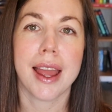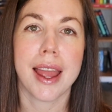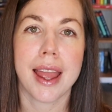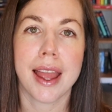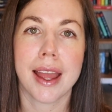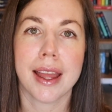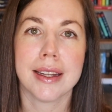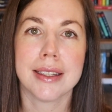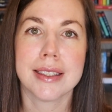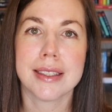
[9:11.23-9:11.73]

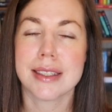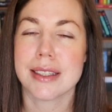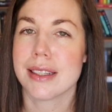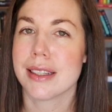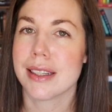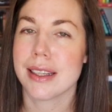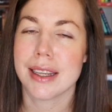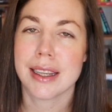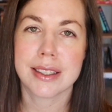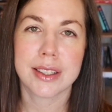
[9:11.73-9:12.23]
And
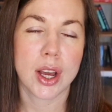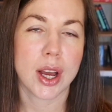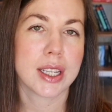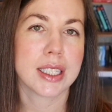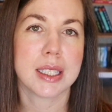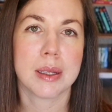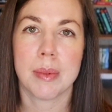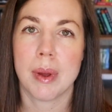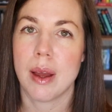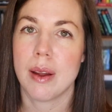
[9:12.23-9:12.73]
it
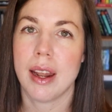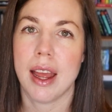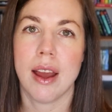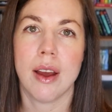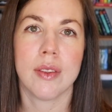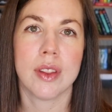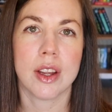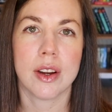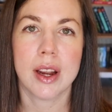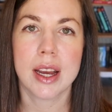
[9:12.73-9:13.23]
talks about
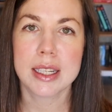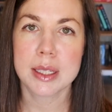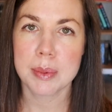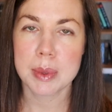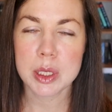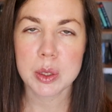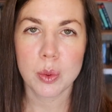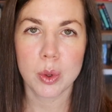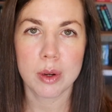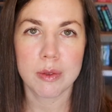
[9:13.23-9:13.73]
how their
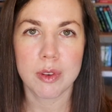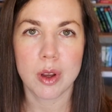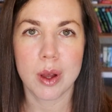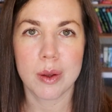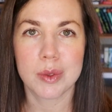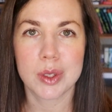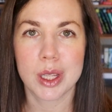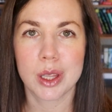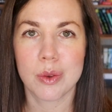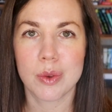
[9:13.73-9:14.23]
husbands were
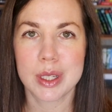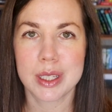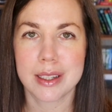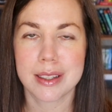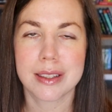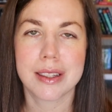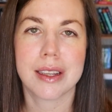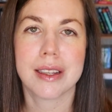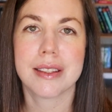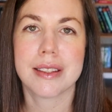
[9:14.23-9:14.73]
involved in the
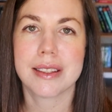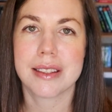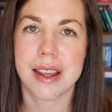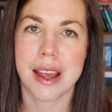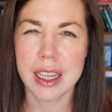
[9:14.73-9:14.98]
resistance,